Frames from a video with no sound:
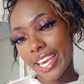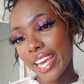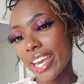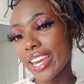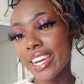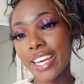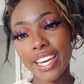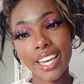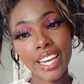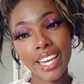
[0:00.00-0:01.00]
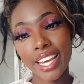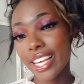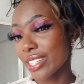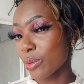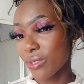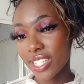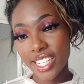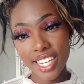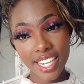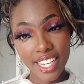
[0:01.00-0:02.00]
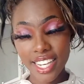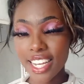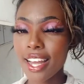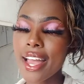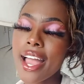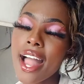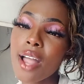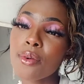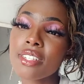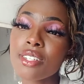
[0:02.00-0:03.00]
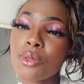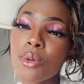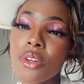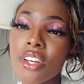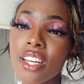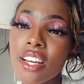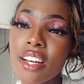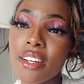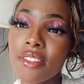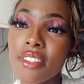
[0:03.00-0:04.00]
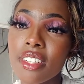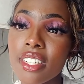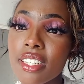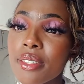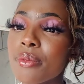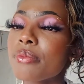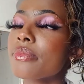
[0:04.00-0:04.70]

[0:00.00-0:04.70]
And guess what? I wasn't wearing any.